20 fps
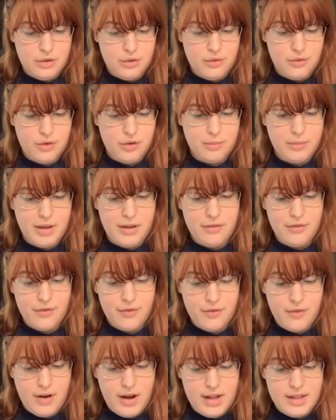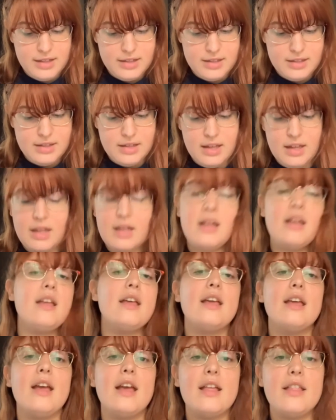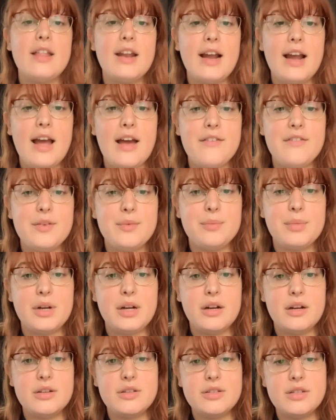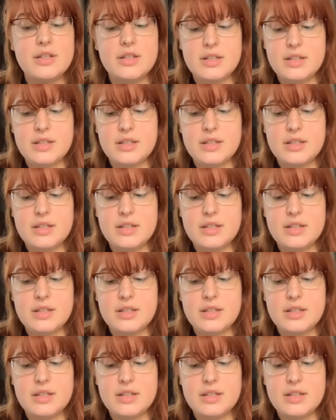For my friends that I have in person,